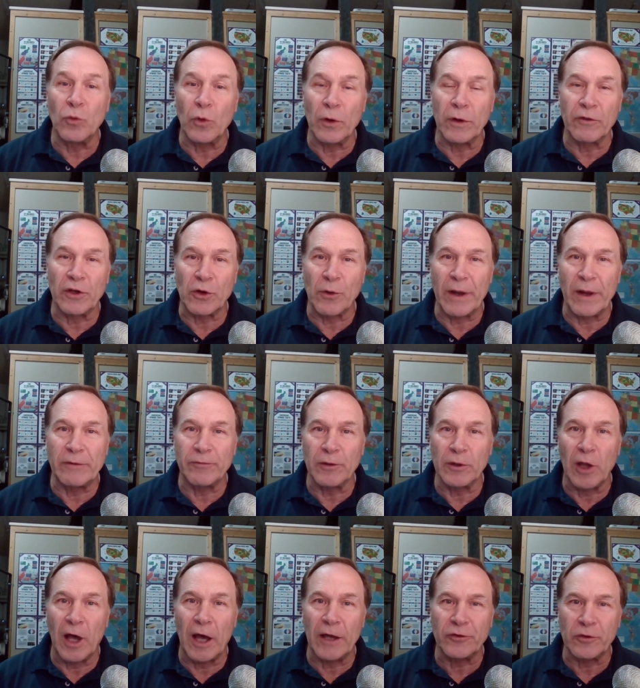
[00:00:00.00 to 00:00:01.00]
one of the great
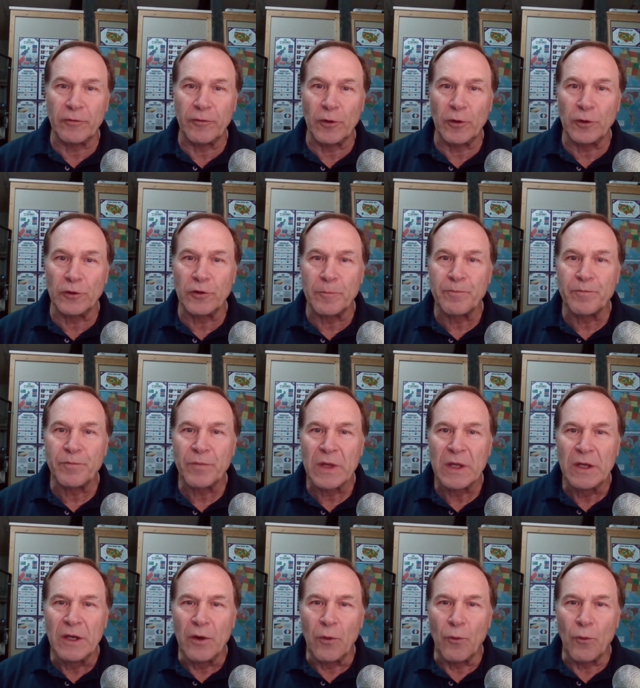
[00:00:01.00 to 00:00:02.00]
philosophers,
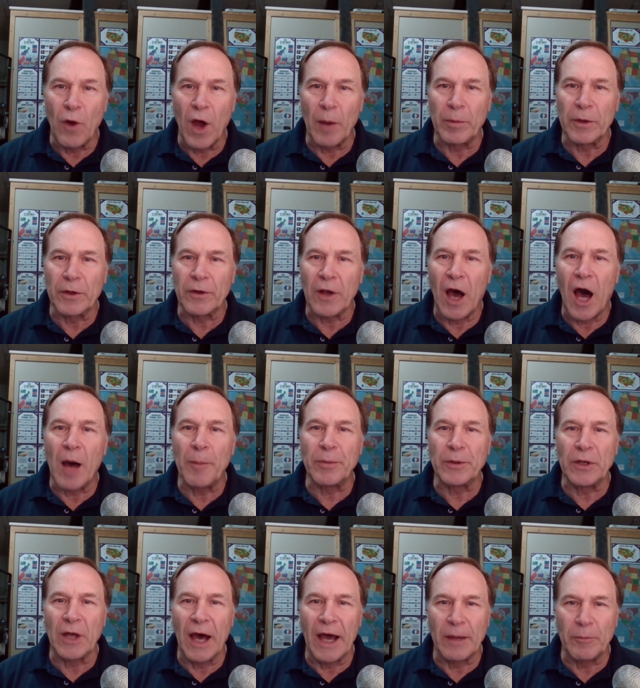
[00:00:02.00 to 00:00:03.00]
Robert
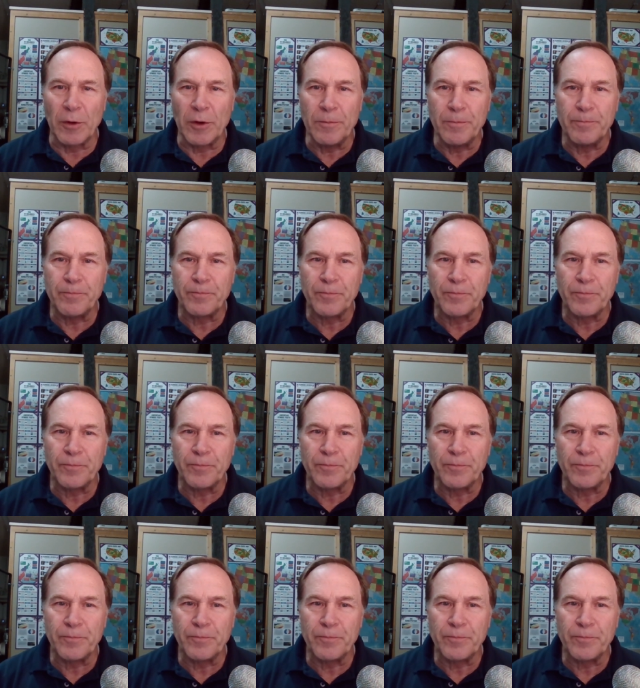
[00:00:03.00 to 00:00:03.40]
Oppenheimer,